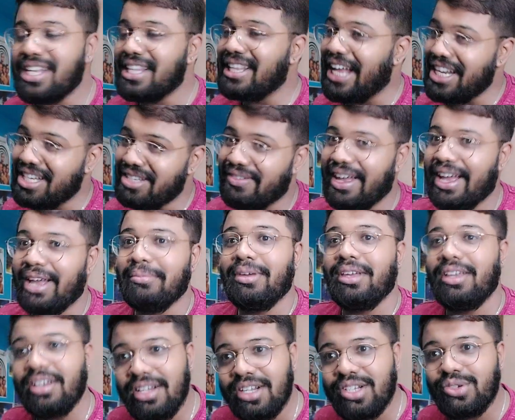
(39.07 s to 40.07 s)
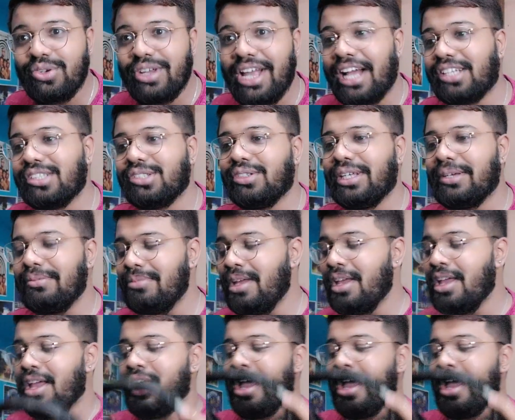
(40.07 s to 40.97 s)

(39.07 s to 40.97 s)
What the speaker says: and that's why I'm here to react to them.